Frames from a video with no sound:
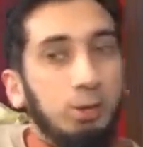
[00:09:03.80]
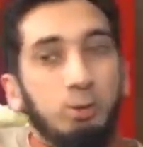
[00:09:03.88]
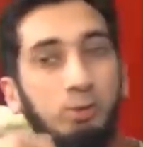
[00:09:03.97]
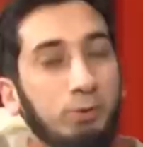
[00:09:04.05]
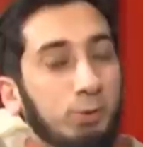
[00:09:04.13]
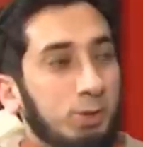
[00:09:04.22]
And
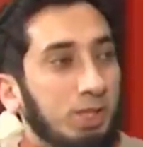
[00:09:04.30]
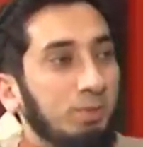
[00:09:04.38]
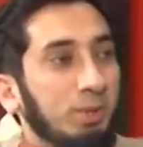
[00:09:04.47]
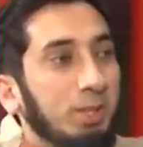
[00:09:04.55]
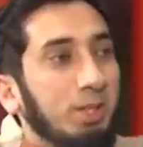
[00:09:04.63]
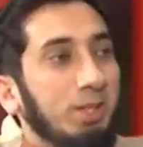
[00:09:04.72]
he refused to
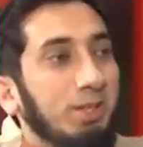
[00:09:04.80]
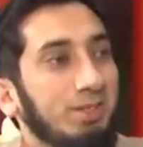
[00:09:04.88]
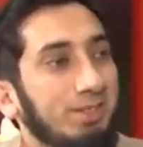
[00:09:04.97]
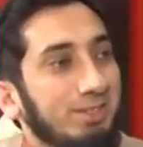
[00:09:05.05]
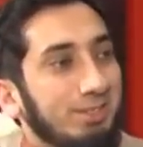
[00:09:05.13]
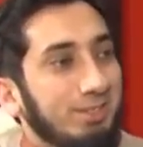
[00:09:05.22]
give him the key.
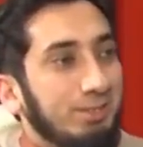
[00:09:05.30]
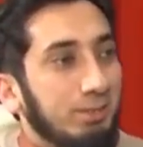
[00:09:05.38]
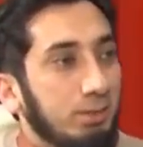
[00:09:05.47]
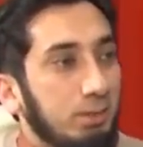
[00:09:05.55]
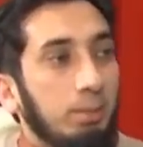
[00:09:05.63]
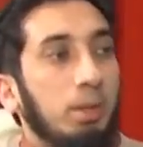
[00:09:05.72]

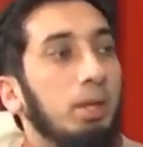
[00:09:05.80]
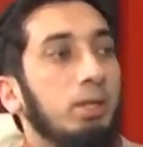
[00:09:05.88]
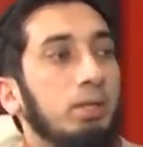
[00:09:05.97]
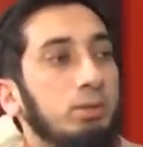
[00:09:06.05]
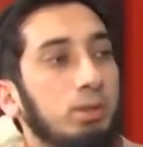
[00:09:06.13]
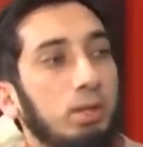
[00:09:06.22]
I'm not
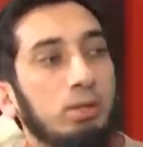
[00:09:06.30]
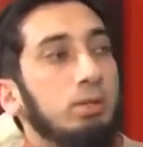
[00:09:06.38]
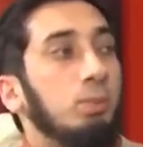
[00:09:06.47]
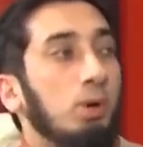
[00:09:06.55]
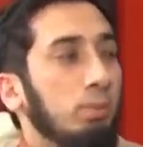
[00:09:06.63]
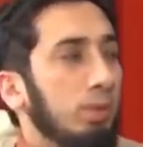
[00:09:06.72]
like,
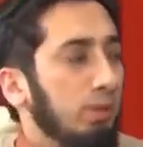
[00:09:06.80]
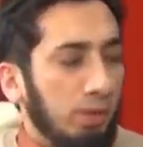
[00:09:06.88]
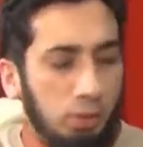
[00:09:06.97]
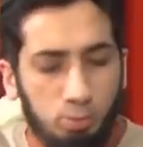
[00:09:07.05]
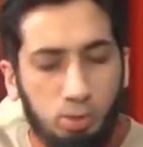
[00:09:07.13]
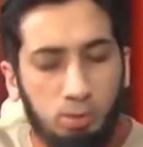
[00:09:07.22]
it's Muhammad. If
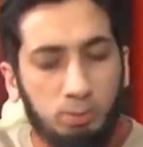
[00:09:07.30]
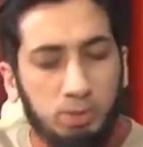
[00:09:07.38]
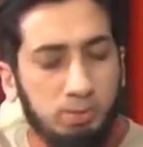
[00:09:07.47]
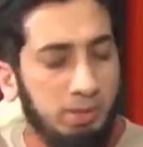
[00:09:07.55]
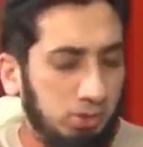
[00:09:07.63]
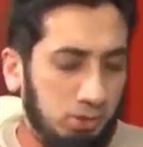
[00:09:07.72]
I knew Muhammad
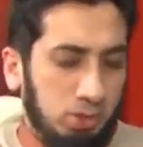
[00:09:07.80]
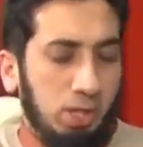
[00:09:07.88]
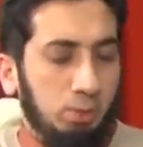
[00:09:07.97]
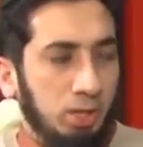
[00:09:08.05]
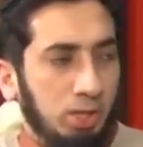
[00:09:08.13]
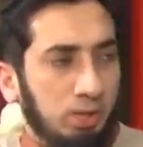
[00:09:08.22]
was a messenger,
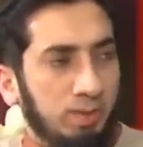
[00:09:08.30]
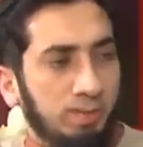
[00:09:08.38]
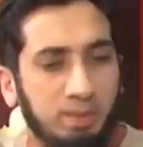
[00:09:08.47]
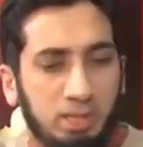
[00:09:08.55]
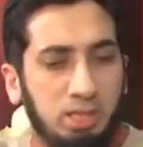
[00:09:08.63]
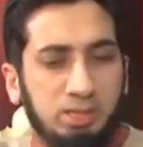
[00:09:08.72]
I would have given
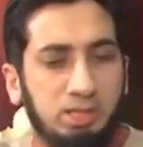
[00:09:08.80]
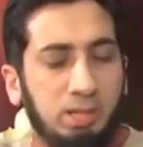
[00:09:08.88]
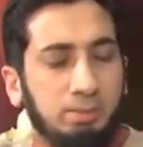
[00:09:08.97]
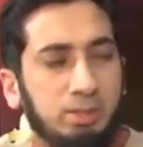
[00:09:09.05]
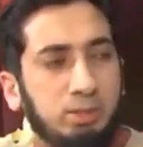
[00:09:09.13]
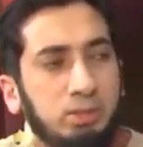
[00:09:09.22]
him the key. He's
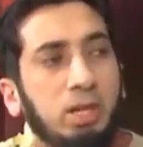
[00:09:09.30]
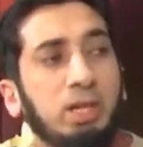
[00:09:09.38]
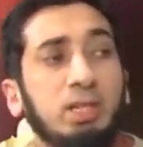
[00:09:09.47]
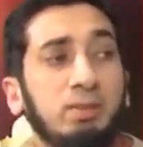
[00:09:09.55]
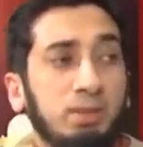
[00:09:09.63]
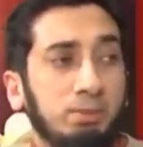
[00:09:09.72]
not a messenger. I
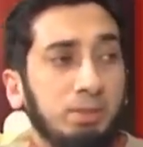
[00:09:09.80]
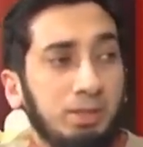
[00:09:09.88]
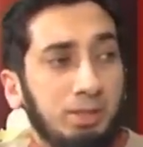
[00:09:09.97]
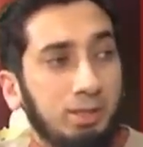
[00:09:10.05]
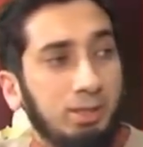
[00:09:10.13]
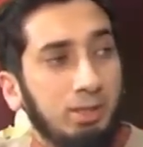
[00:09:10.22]
ain't giving him the
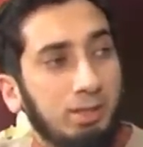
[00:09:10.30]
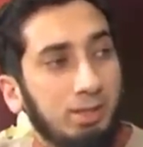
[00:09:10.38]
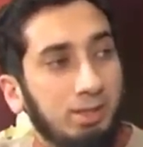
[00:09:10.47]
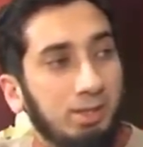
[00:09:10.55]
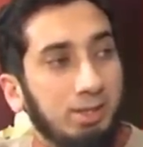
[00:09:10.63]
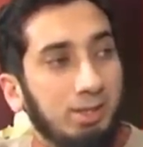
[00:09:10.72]
key.
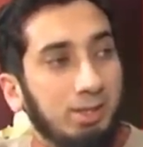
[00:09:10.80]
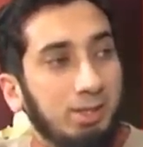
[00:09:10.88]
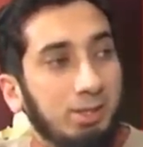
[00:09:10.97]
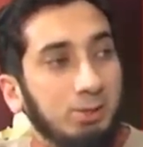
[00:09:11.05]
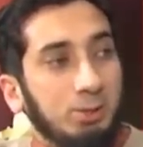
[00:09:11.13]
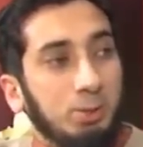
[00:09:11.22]

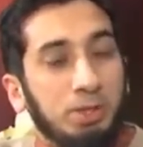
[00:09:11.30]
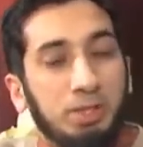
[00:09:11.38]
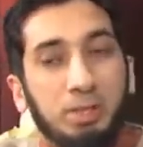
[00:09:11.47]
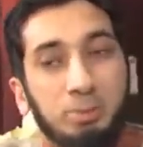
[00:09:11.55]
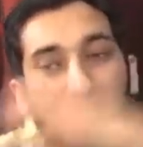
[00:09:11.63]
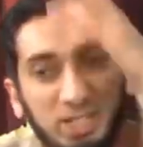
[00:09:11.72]
So one of
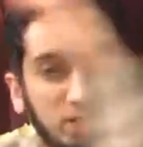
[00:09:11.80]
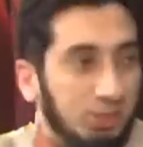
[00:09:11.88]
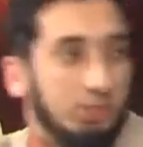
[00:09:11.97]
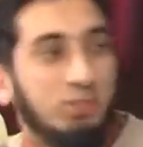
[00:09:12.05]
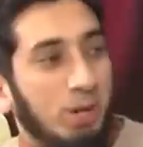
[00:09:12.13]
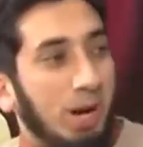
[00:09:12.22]
the
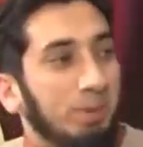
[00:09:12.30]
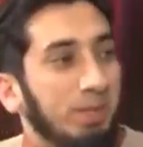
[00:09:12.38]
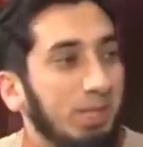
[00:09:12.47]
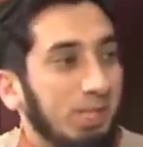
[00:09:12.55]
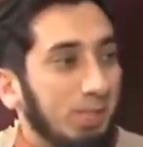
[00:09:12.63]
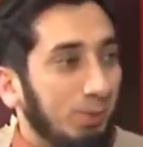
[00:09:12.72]
companions grabbed
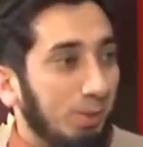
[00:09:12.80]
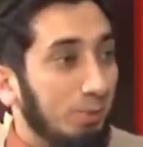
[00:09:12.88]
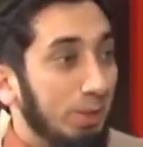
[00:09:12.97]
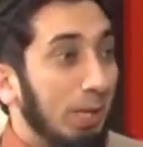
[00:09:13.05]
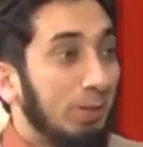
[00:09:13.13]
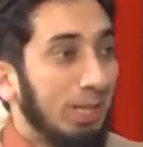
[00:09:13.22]
the keys from him
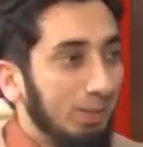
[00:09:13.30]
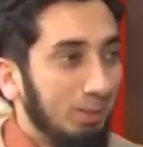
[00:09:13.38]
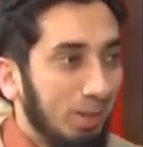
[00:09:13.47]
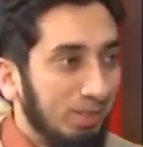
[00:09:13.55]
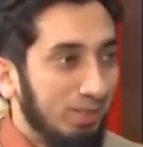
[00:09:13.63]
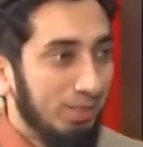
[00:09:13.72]
without telling
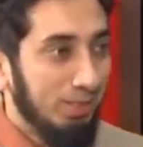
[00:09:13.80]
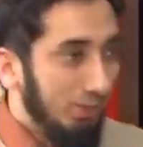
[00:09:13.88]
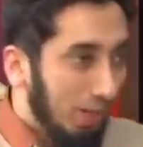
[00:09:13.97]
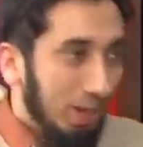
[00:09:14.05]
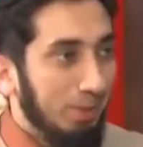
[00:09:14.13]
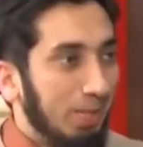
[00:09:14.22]
the Prophet.
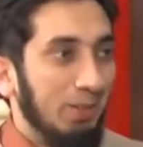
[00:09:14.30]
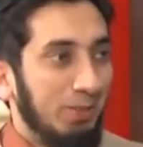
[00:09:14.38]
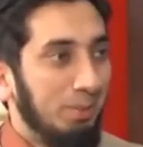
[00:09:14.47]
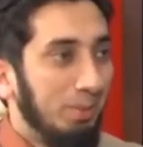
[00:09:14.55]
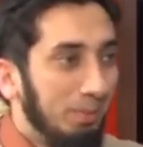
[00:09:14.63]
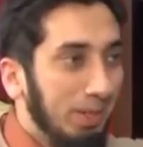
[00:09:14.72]
Grabbed the key
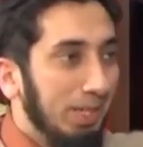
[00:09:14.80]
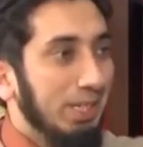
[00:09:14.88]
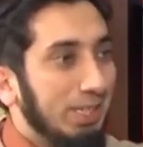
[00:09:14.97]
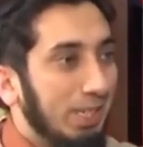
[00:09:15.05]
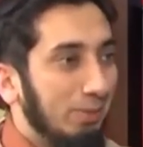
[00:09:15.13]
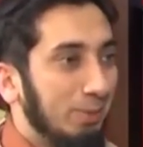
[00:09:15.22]
from him,
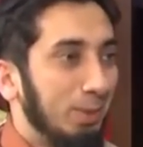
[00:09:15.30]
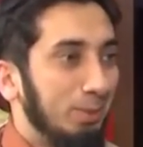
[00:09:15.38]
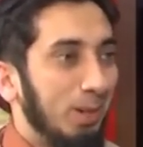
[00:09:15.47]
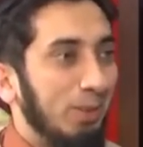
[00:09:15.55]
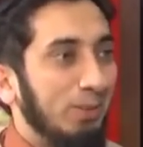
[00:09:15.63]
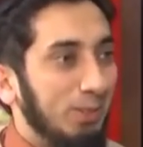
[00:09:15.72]
gave him to the
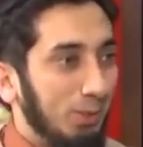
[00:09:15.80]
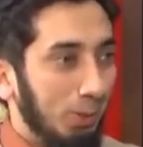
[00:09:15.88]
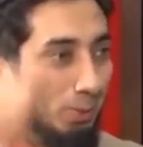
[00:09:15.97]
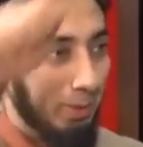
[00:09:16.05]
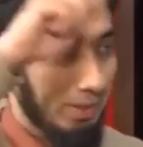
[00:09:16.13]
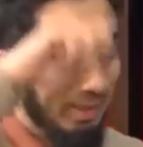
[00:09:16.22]
Prophet to
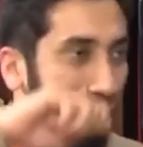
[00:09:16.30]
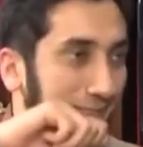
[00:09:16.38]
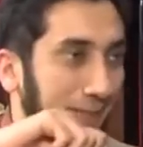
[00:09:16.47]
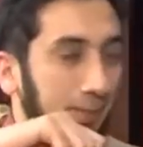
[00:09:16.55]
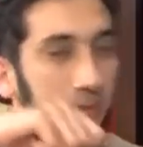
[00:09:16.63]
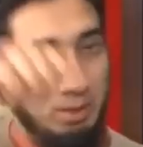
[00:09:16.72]
open the
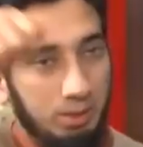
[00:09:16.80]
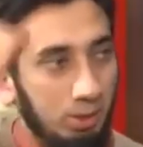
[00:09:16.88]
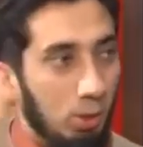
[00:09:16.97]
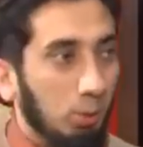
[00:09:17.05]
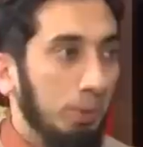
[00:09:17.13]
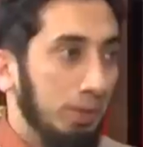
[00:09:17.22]
Kaaba. And
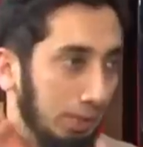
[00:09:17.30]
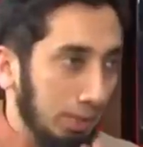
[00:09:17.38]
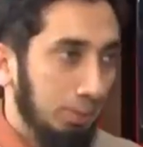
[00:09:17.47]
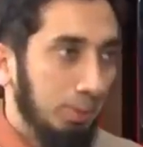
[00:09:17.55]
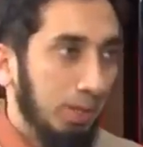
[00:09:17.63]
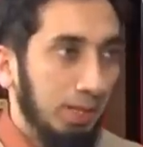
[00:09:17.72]
they opened it,
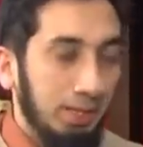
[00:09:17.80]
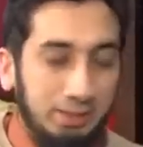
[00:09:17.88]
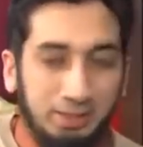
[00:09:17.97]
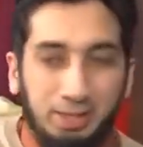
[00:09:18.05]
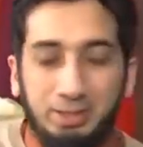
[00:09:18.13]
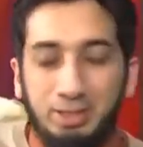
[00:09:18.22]
he prayed,
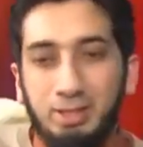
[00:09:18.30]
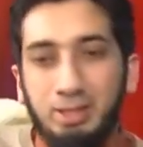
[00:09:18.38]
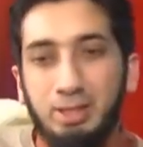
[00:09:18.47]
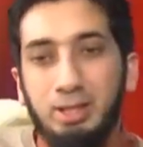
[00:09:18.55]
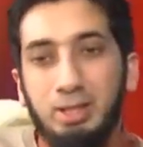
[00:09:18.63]
etc.